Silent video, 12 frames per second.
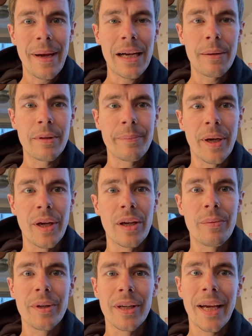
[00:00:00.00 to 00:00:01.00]
We're going to pack up the
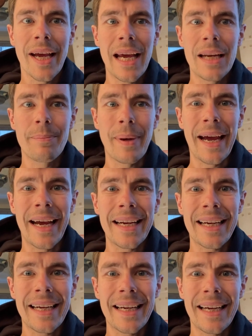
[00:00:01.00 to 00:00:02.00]
boat and we're going to head
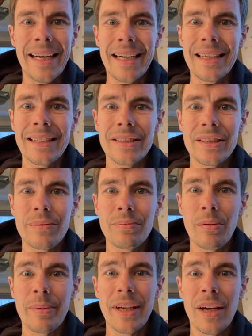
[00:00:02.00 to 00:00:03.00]
back and
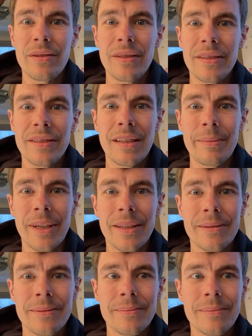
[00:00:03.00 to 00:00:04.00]
probably go to the cinema.